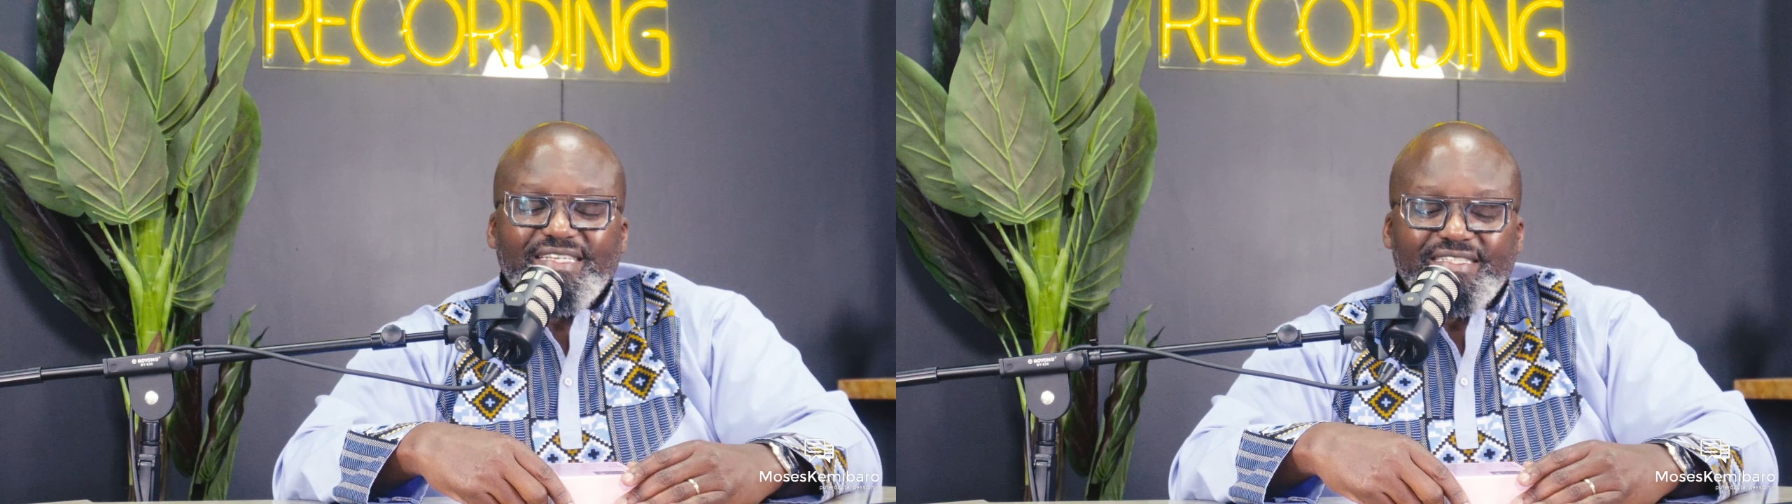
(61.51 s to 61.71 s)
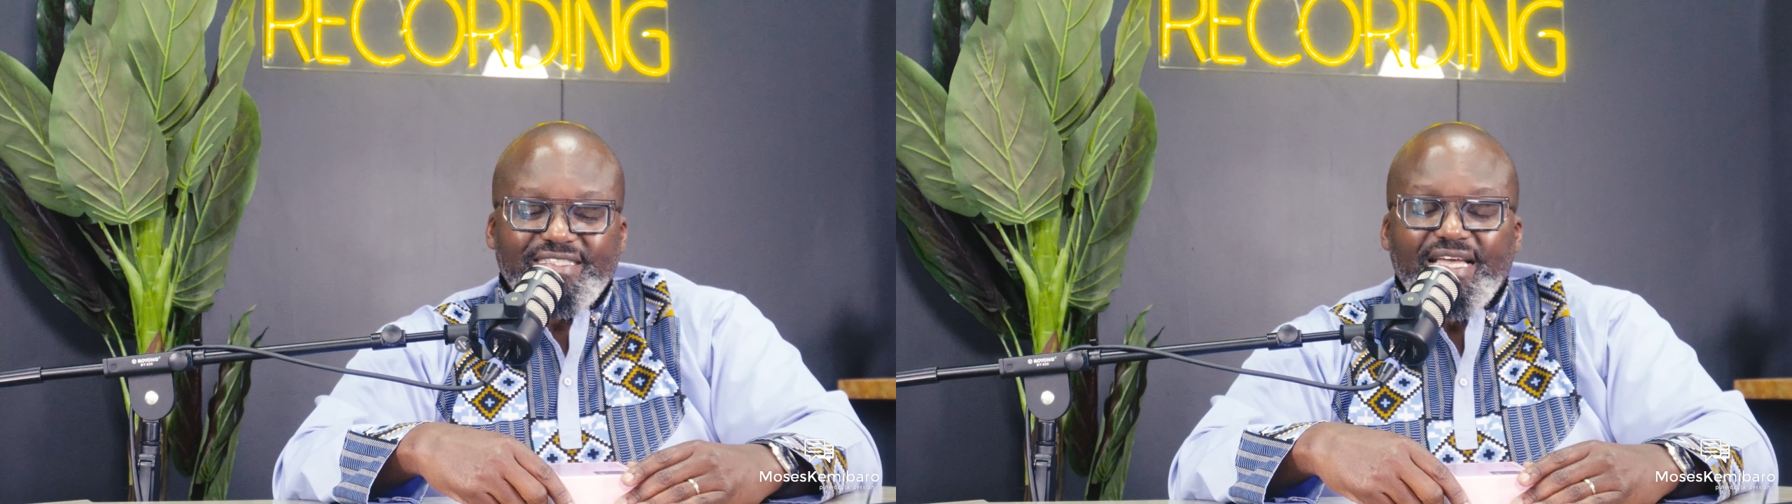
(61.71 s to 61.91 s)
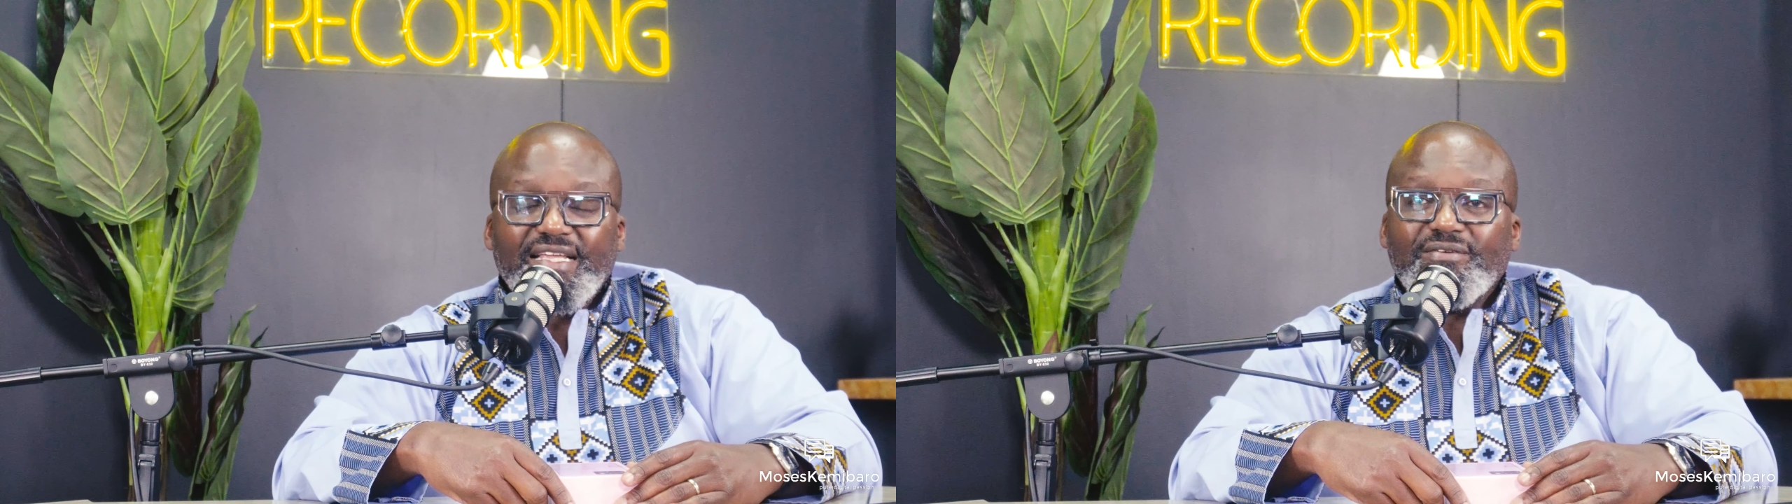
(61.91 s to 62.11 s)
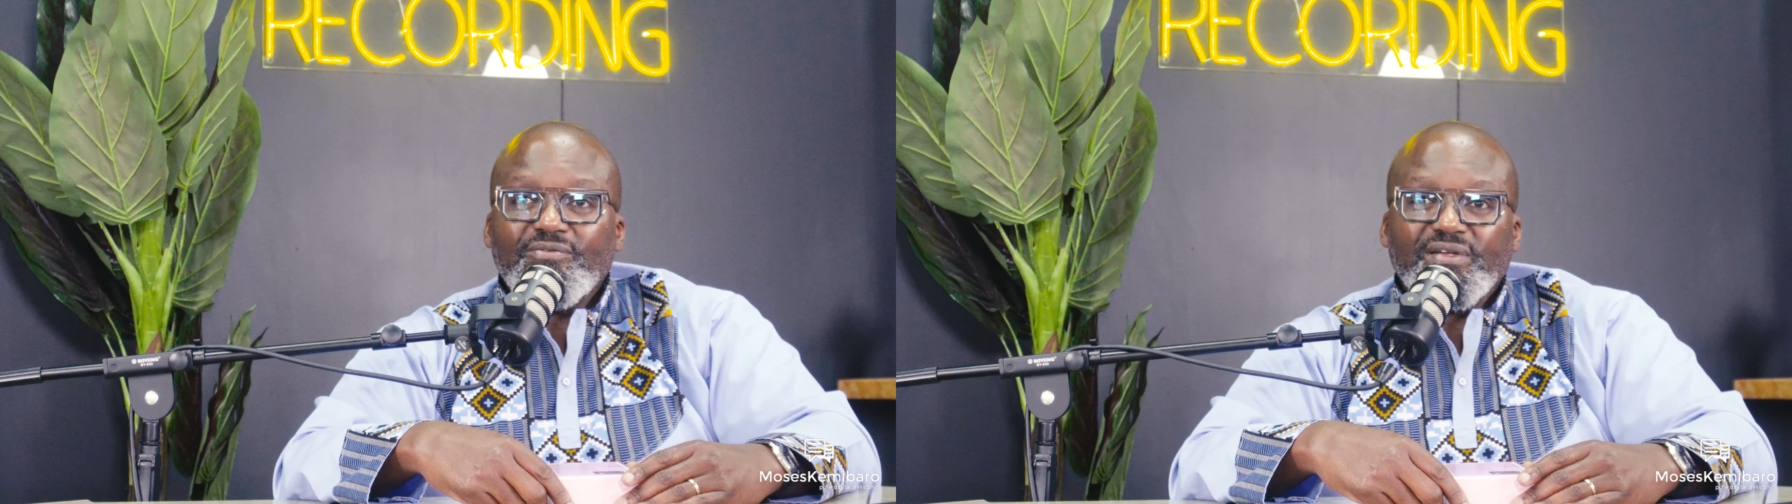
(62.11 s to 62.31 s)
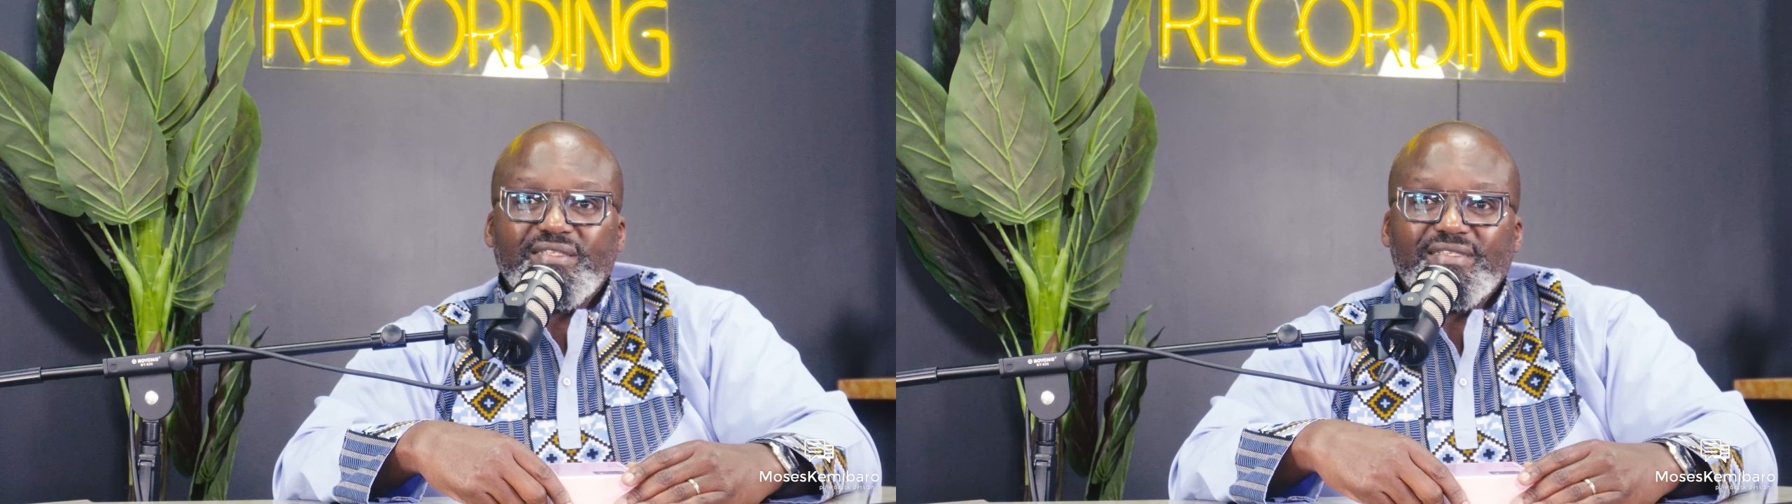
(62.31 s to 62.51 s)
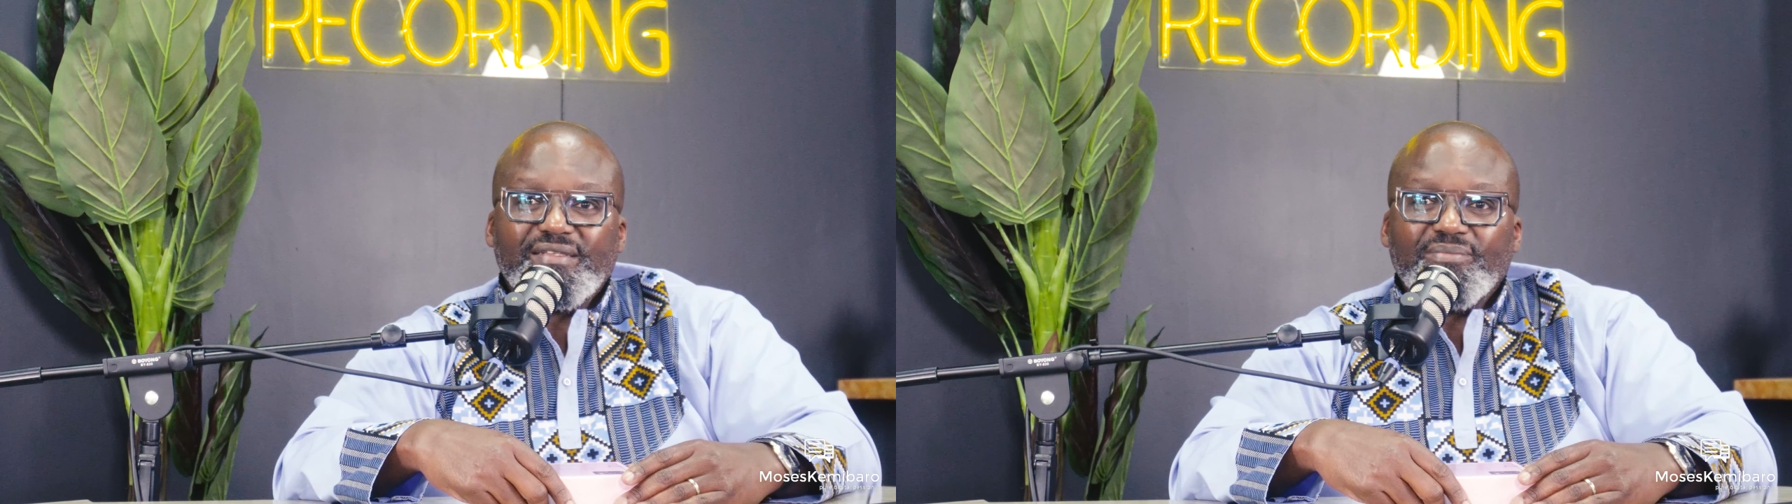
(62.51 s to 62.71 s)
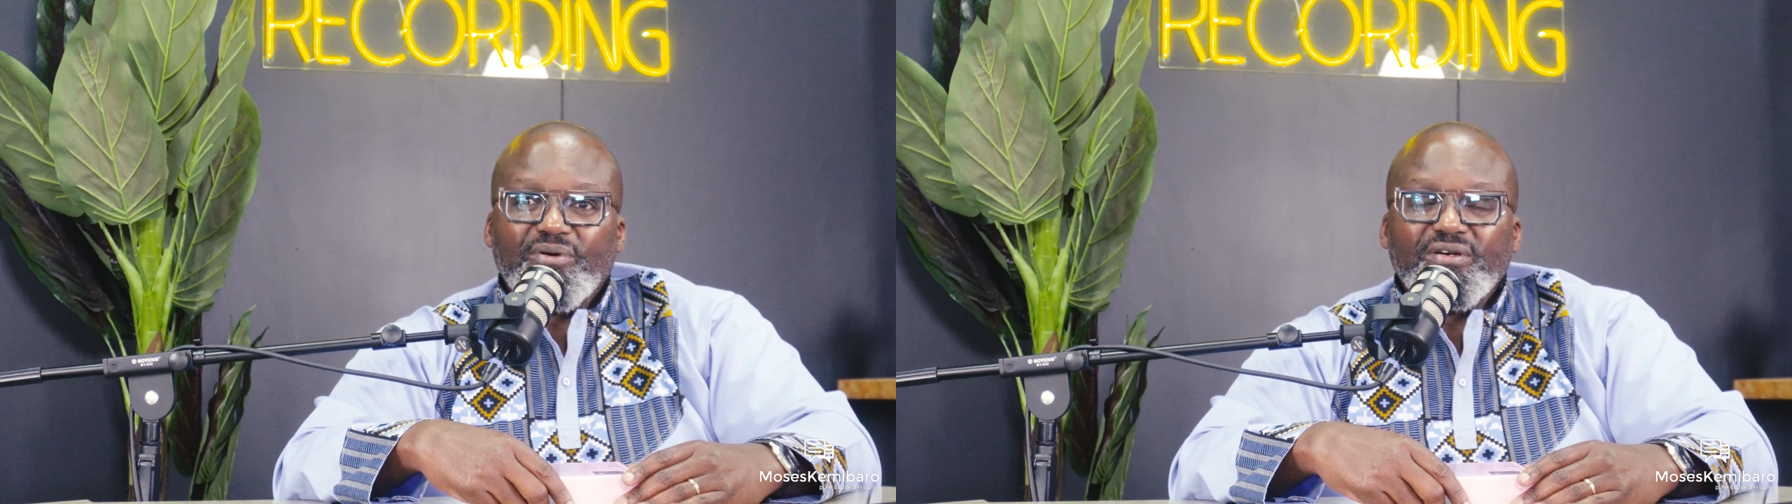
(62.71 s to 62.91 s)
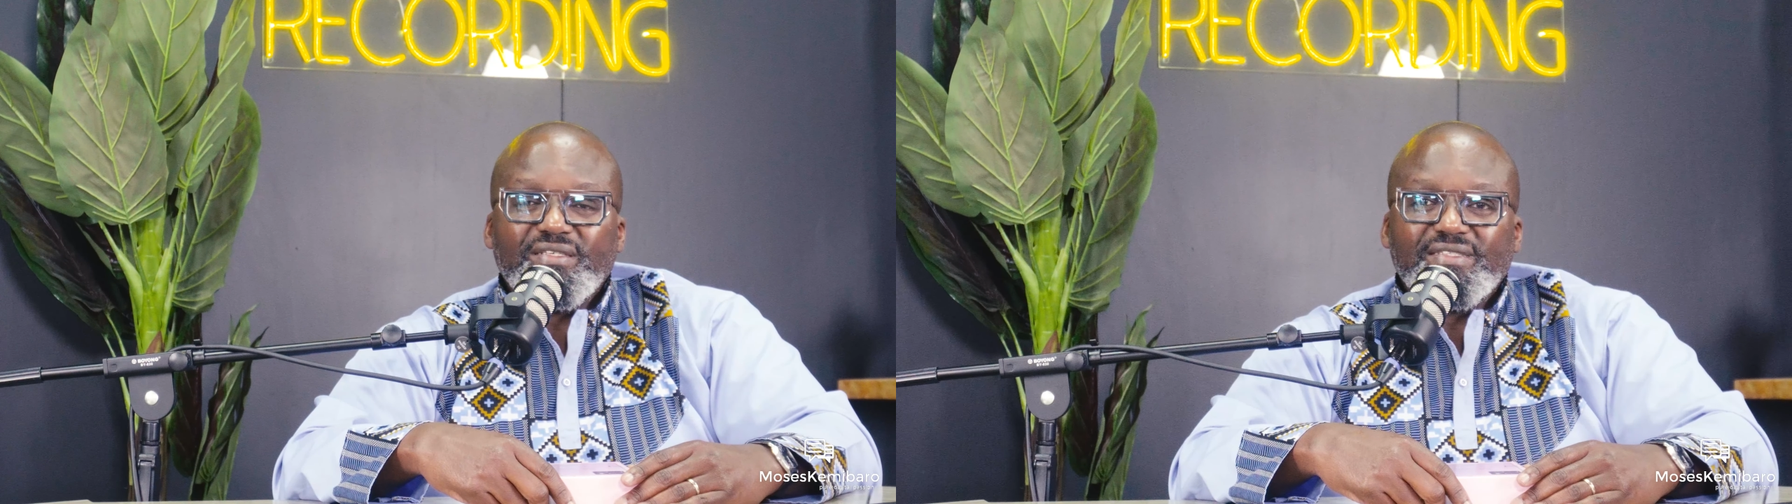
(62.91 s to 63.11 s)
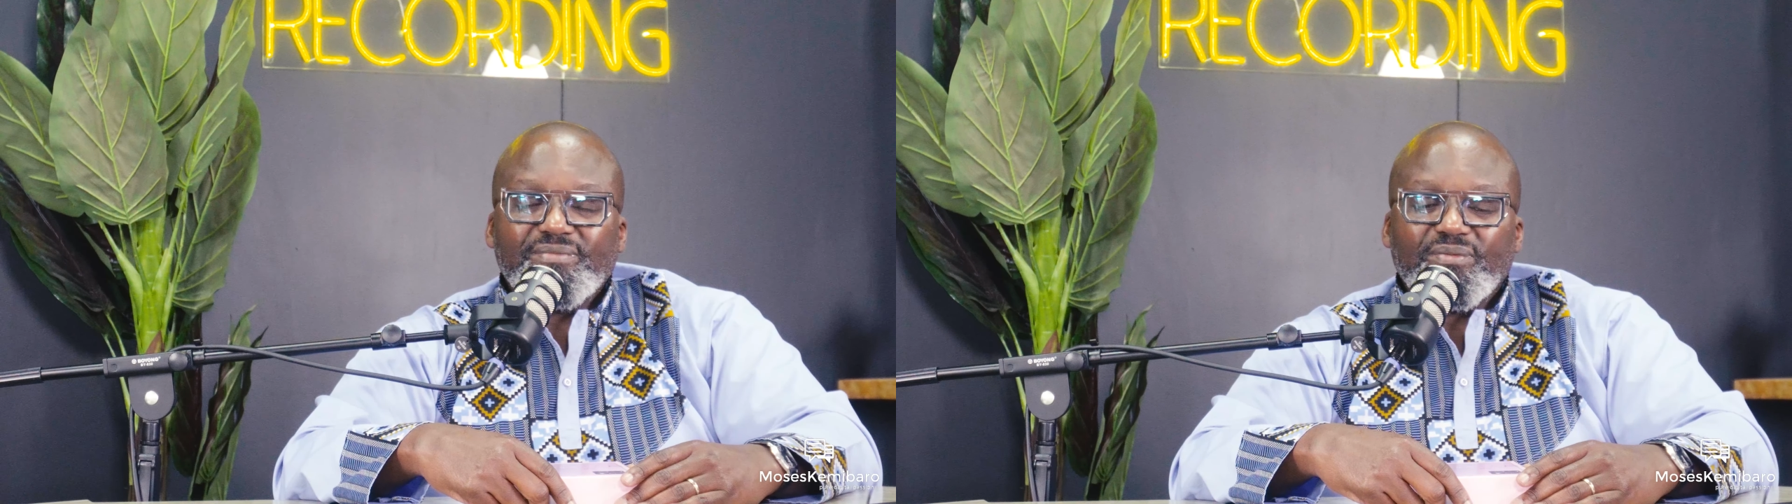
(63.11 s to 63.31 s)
exactly what's in the box,